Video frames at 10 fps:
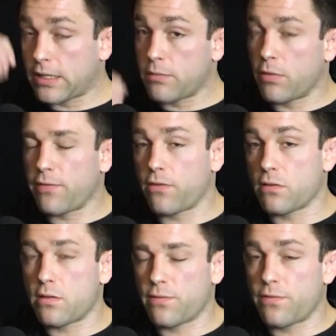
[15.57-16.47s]
I, did my
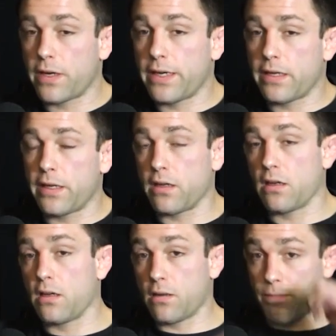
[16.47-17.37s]
first fight in
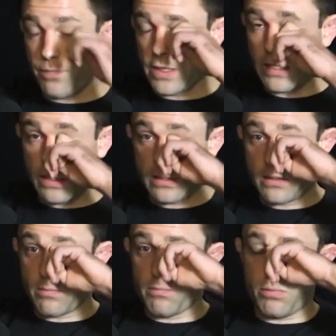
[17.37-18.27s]
a as
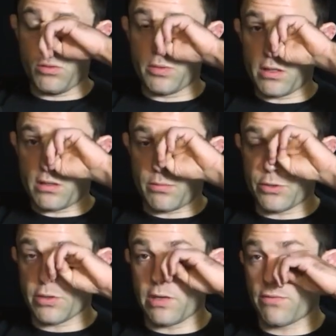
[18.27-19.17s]
a blue belt, and I've been
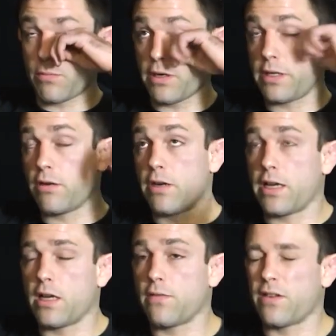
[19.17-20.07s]
training for about a year and a
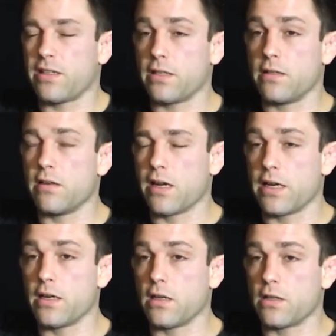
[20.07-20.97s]
half. I did
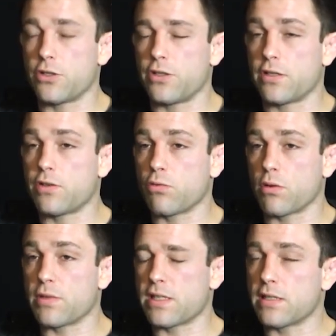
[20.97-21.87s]
nine uh, jiu-jitsu
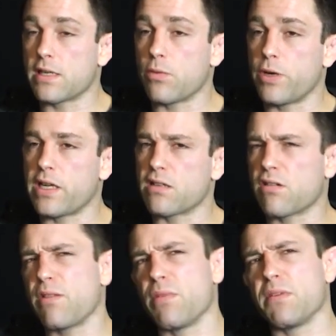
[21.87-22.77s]
tournaments in ten weekends,
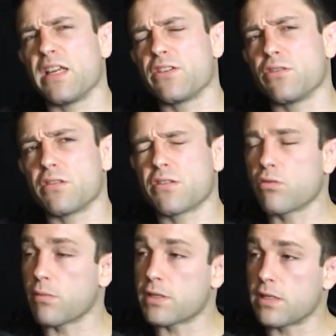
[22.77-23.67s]
or eight, maybe eight jiu-jitsu
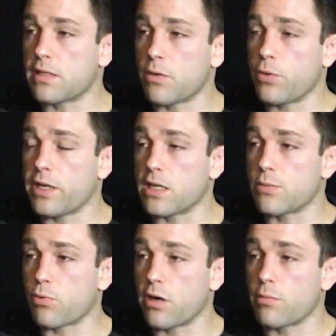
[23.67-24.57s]
tournaments in ten weekends
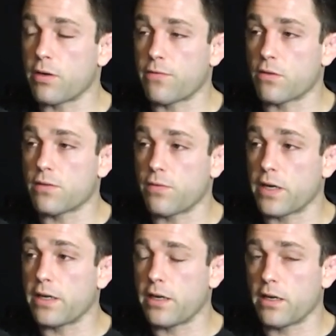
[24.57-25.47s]
prior to my first
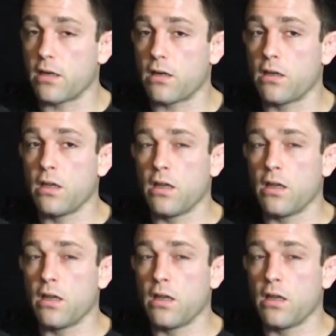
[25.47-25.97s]
fight in a uh,